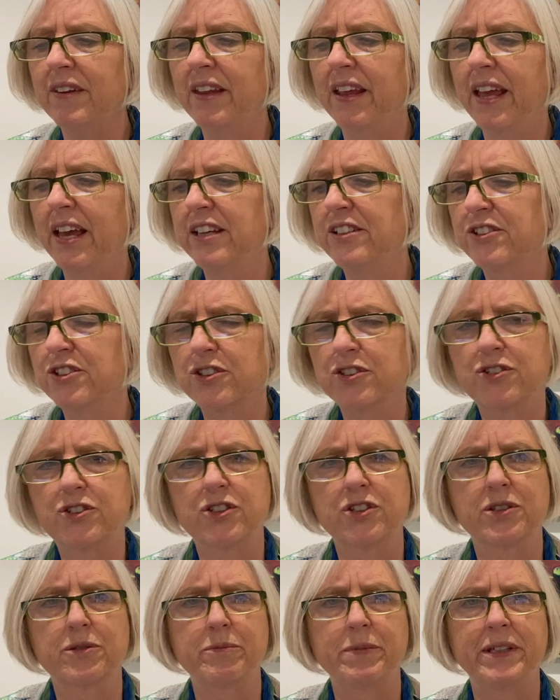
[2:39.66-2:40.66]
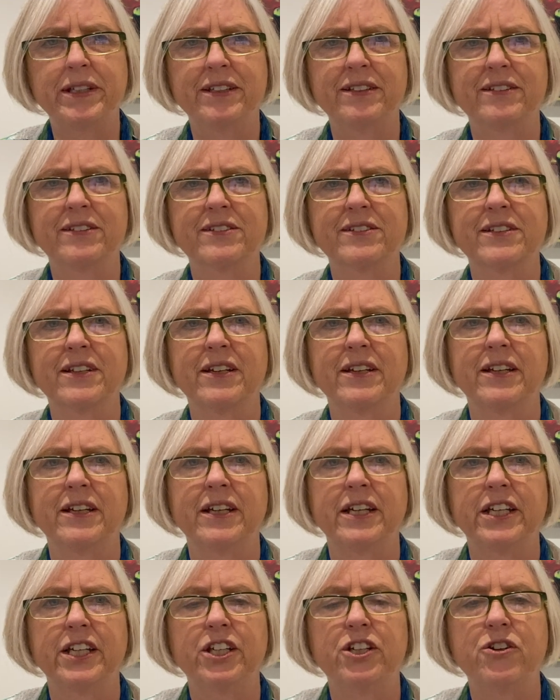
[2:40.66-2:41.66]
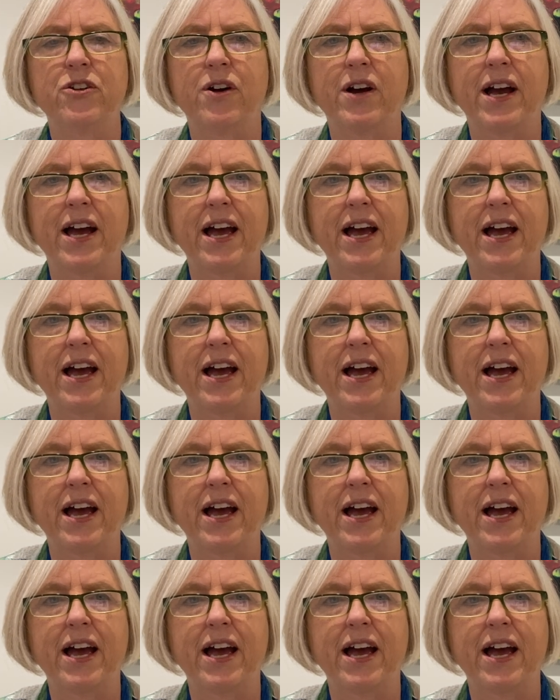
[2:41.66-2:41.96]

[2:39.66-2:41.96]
Edges just means, you know,